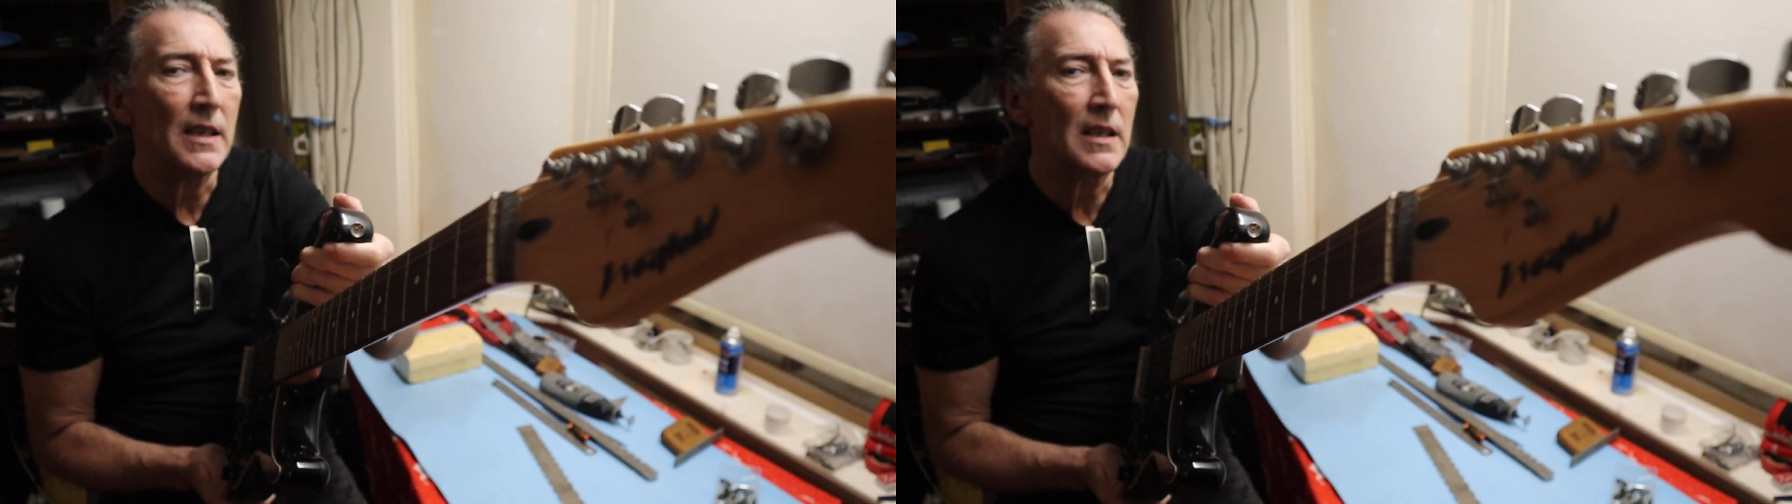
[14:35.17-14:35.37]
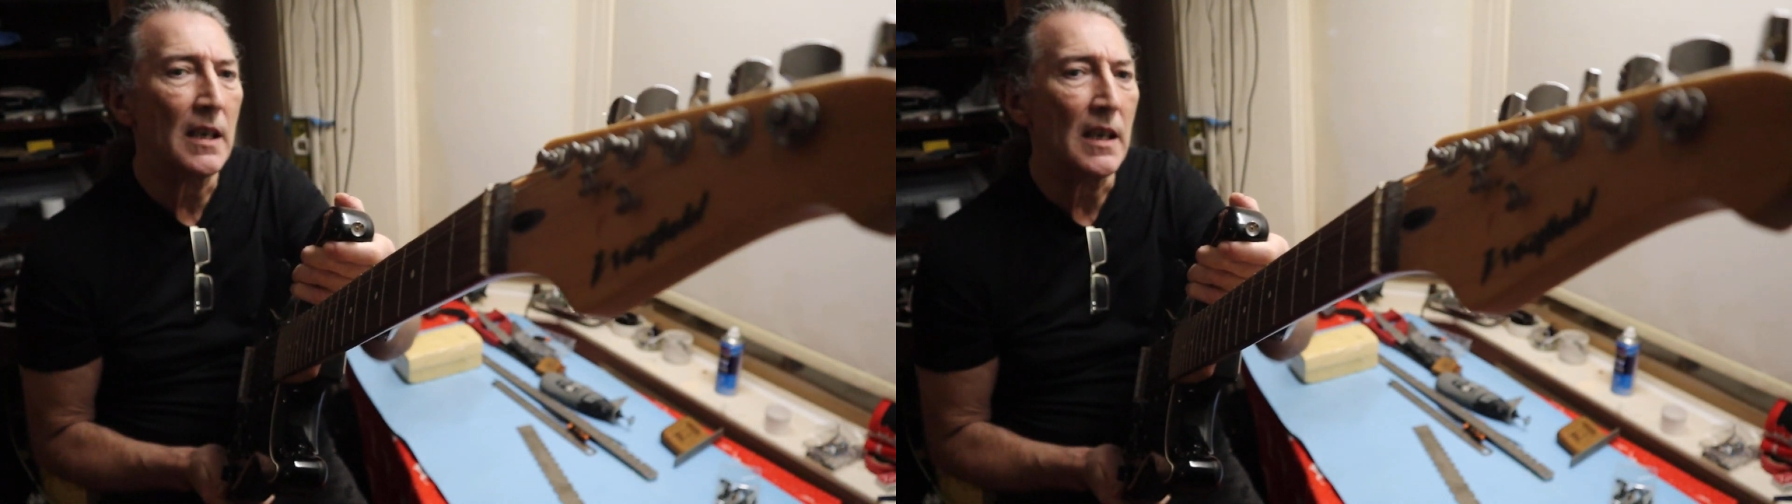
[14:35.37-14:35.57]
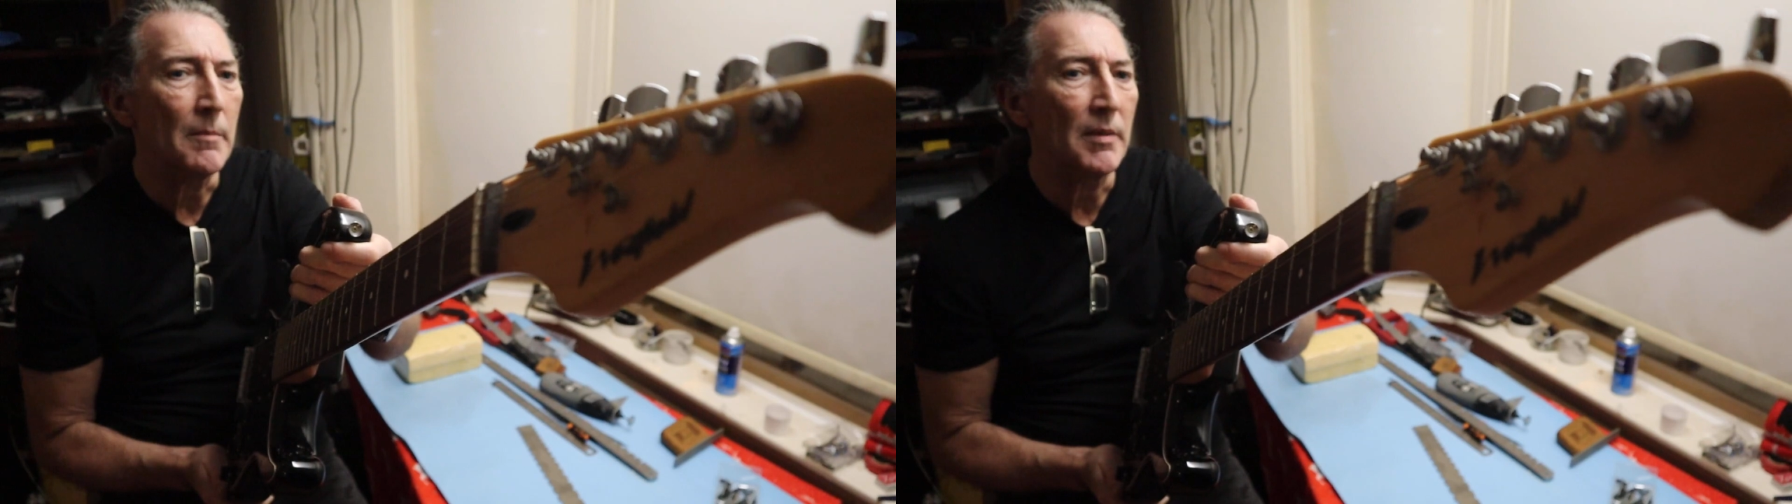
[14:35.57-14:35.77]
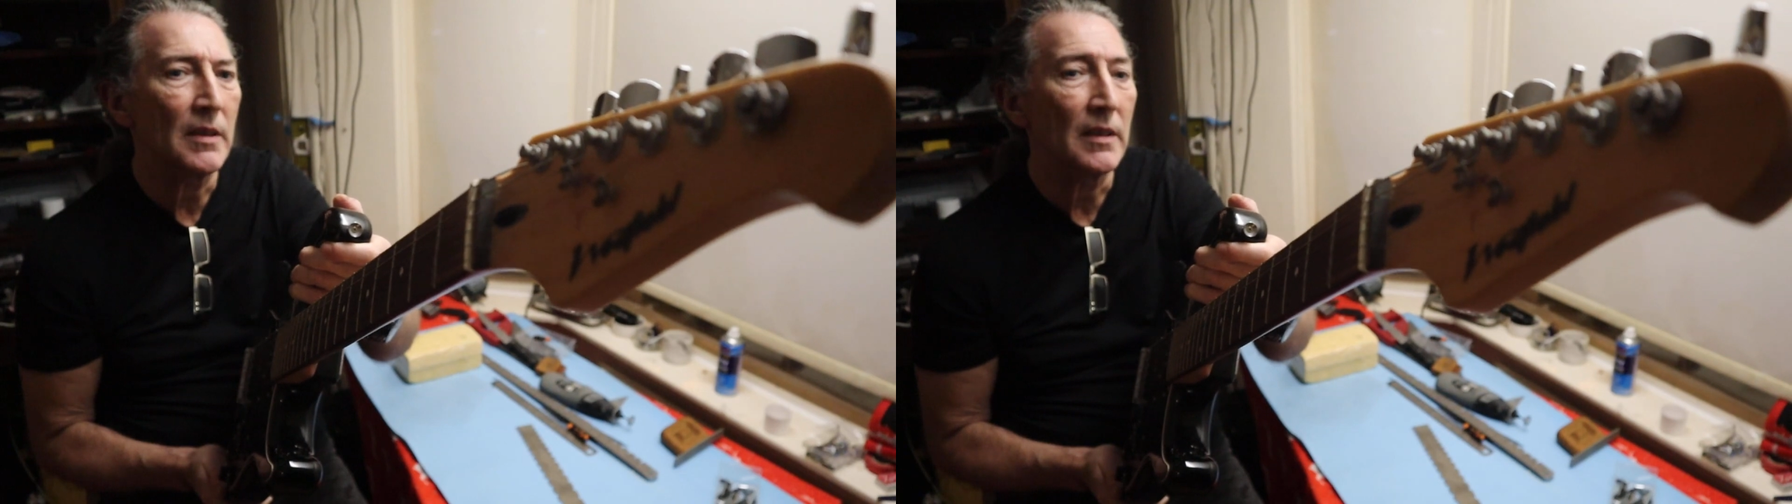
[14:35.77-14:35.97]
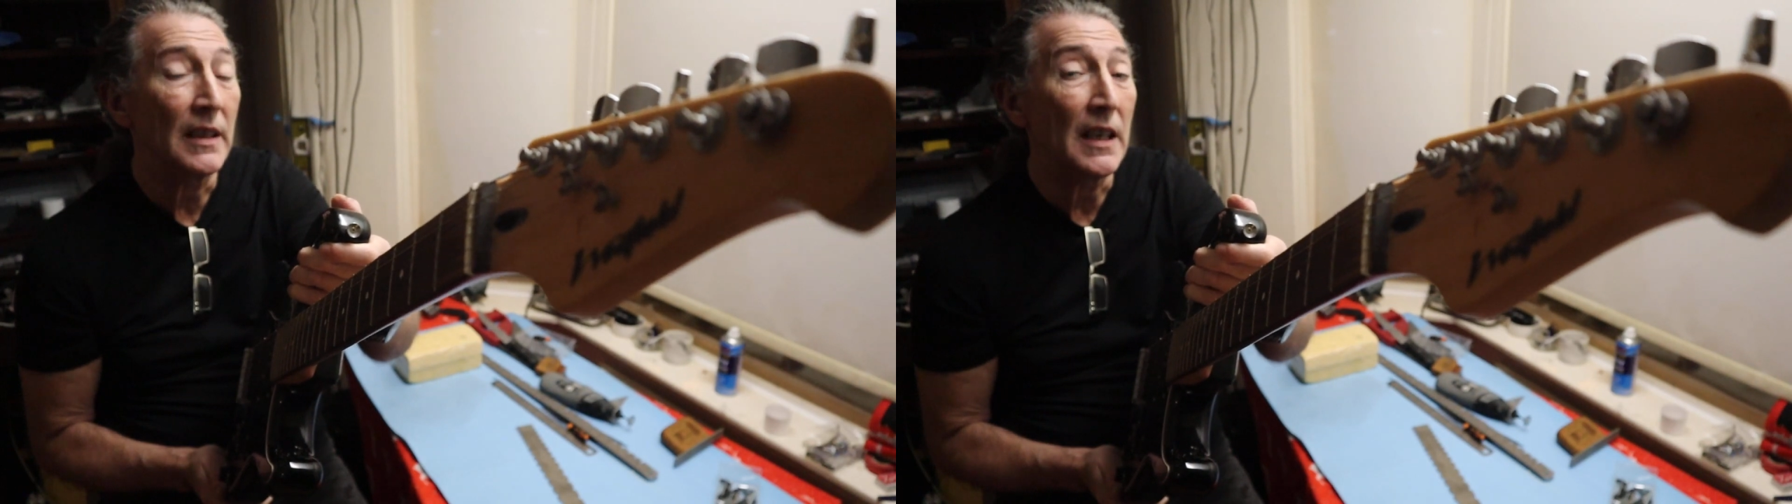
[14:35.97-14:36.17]
type
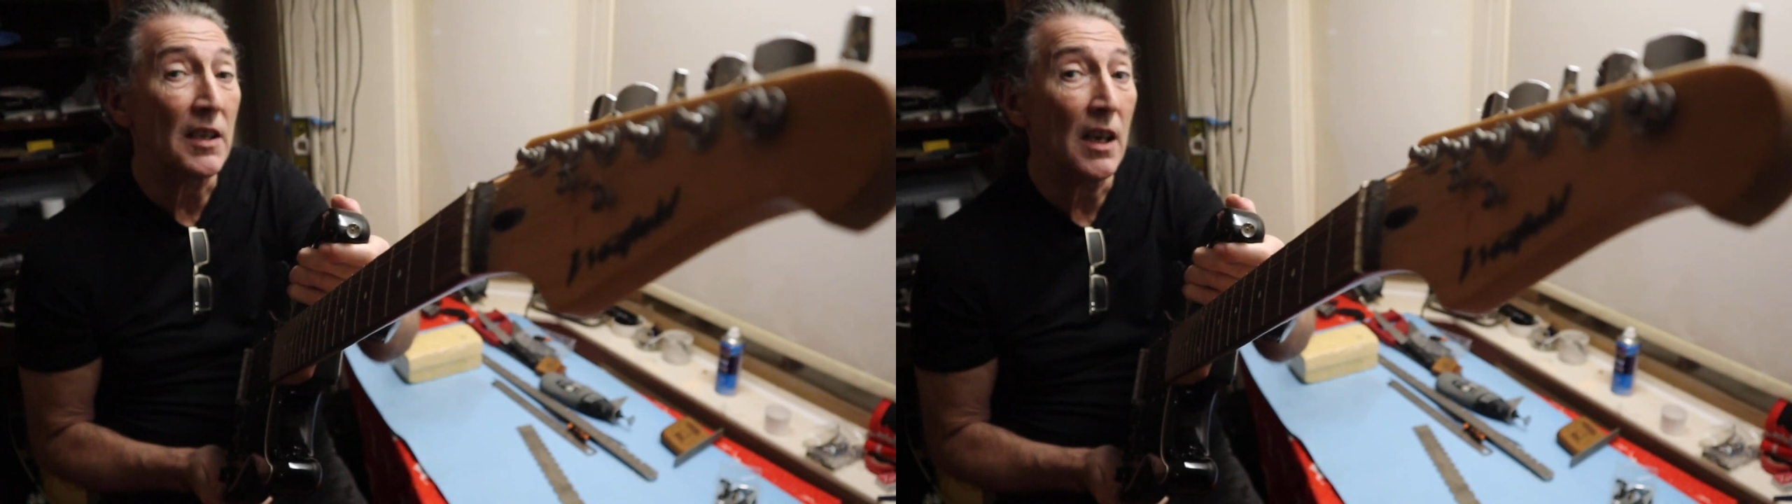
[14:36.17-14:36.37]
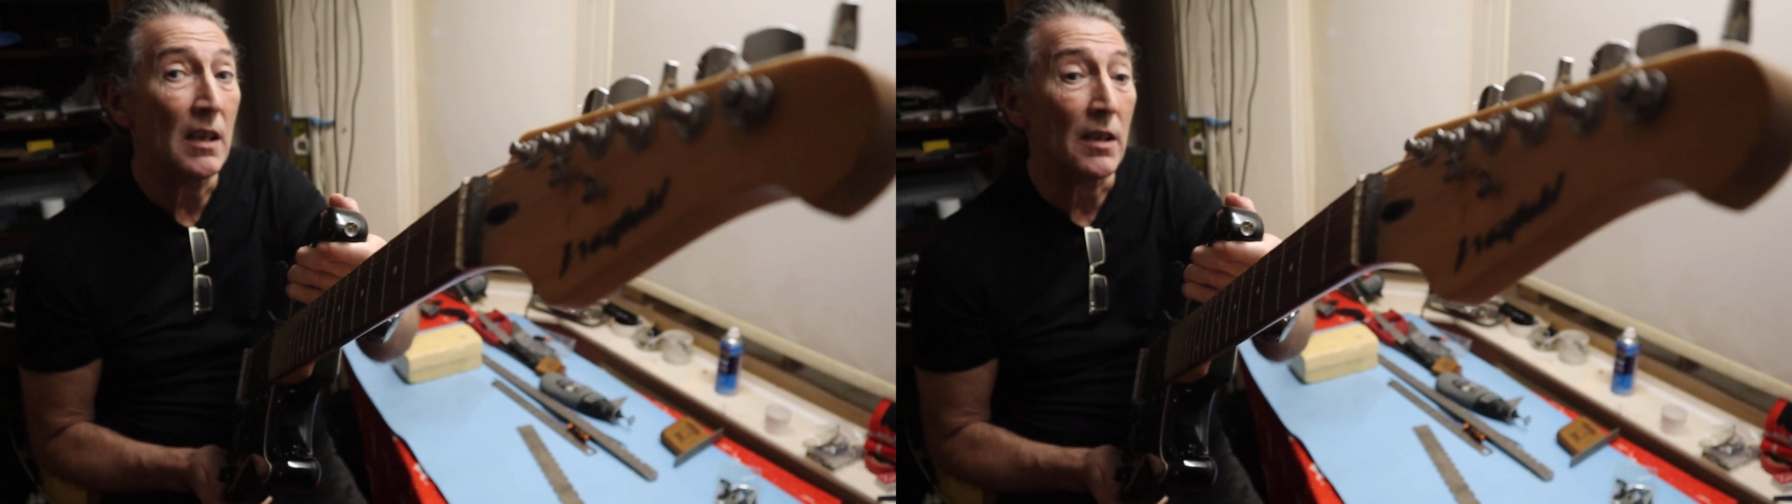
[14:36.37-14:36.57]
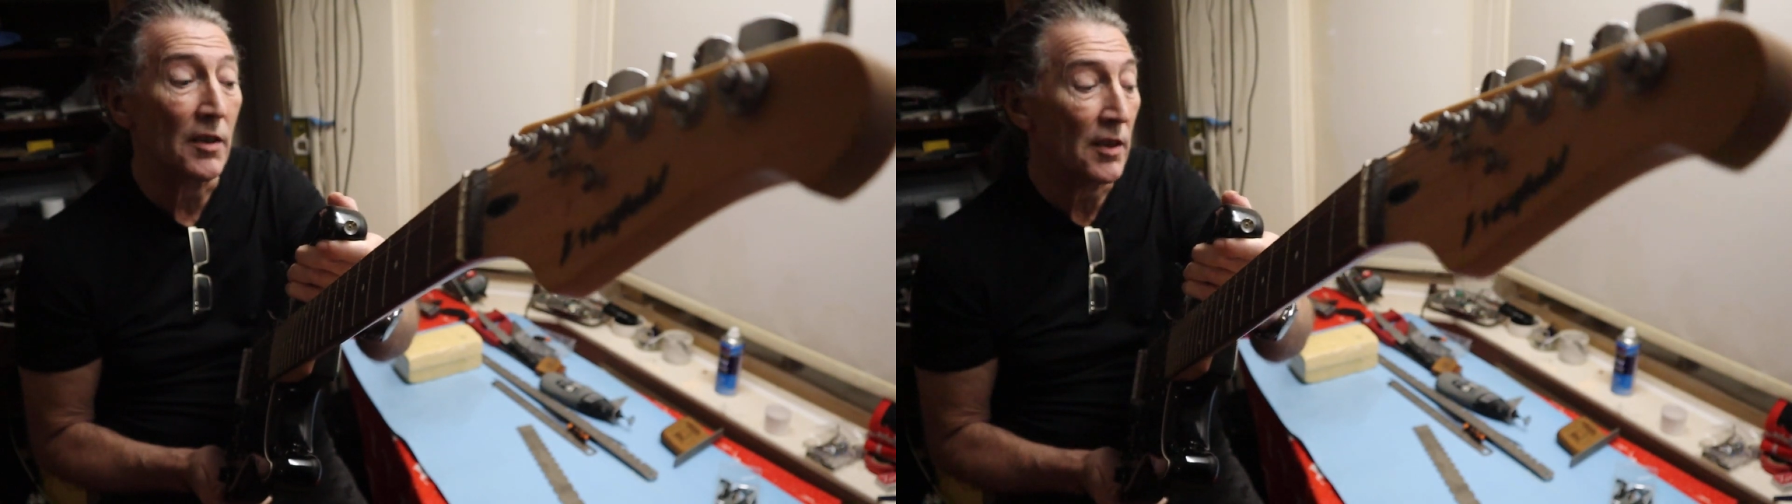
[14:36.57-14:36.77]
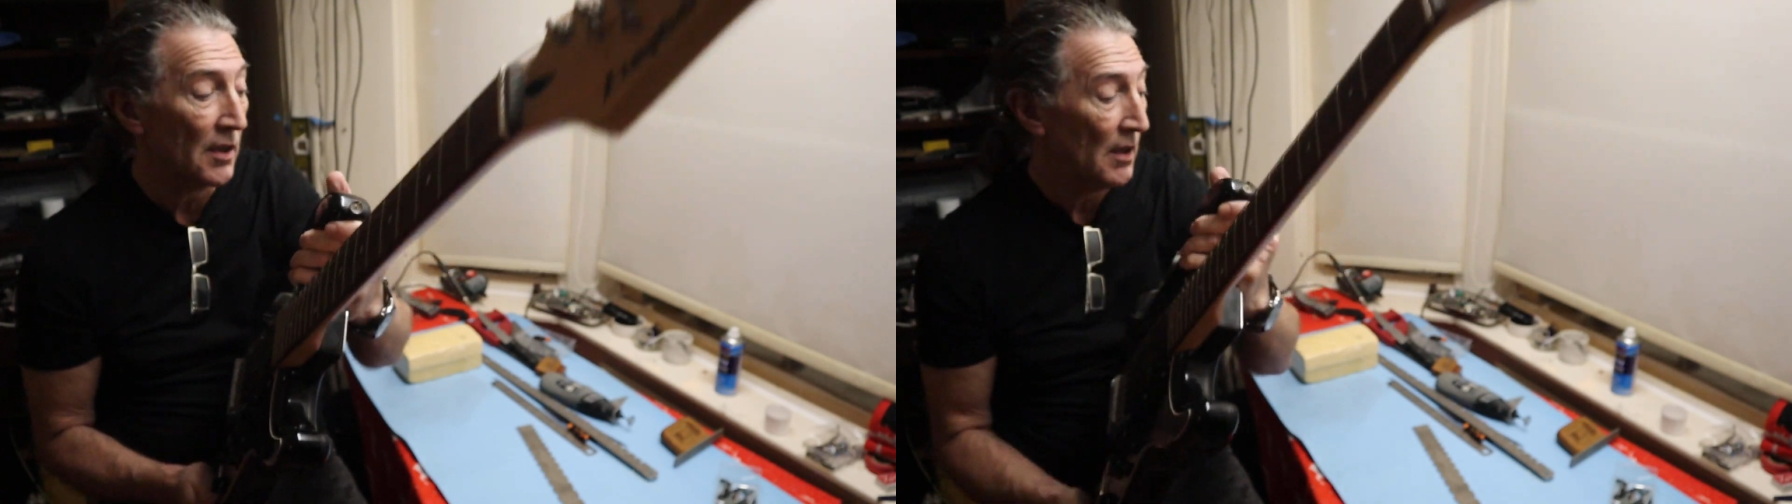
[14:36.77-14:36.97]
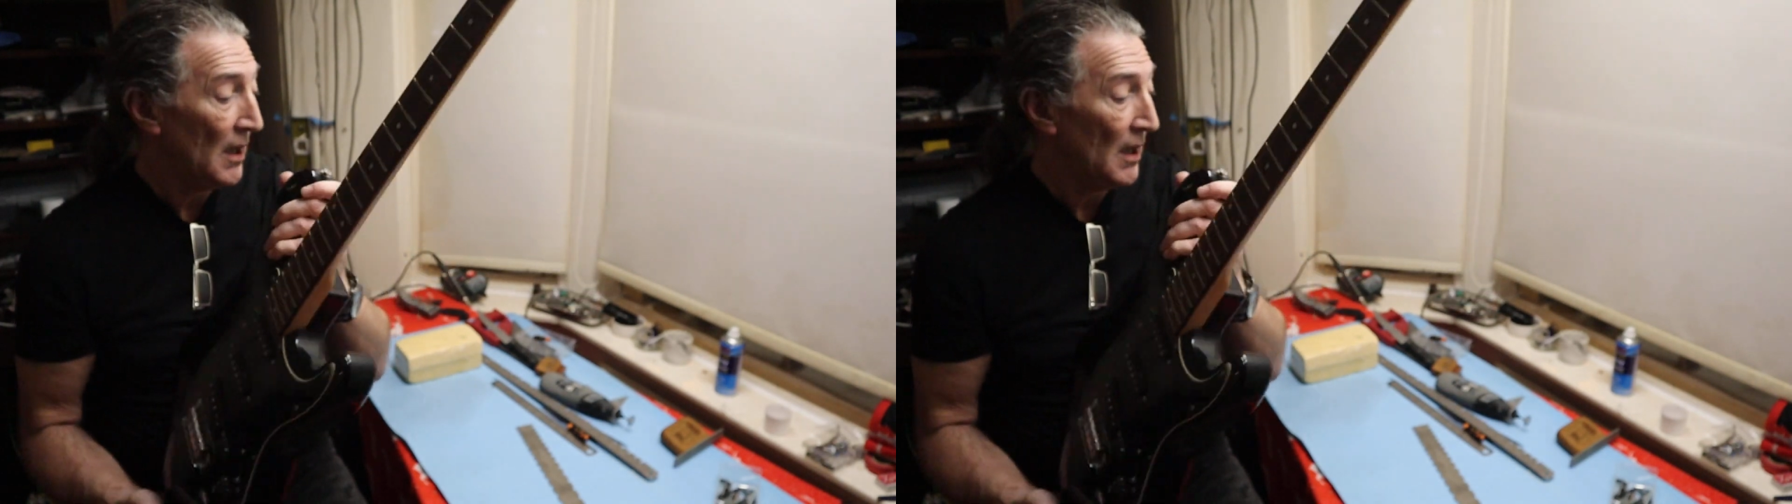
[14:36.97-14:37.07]
guitars.